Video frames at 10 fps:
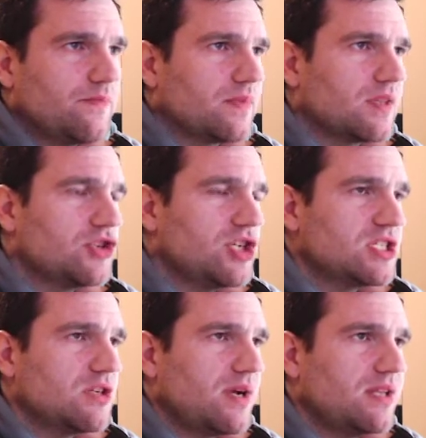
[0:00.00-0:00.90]
chase
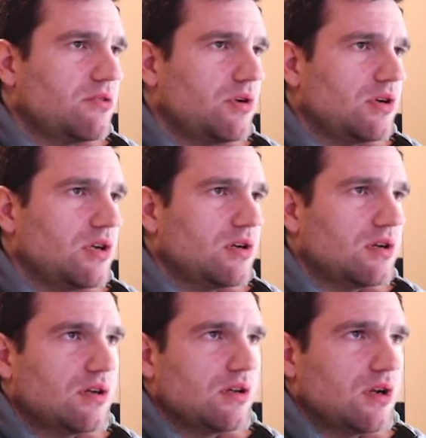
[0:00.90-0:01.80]
away the rook.
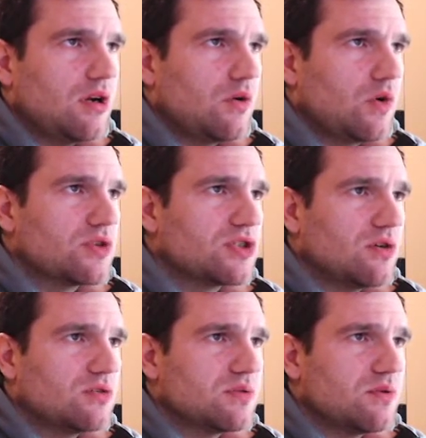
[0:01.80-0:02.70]

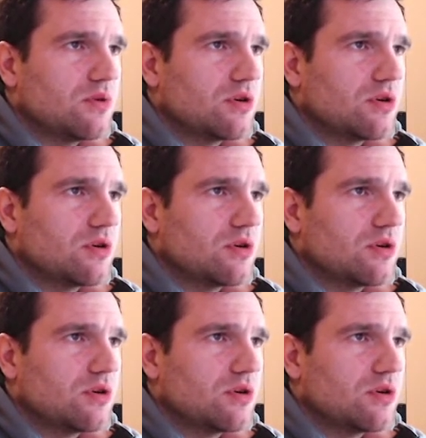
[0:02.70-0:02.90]
Rook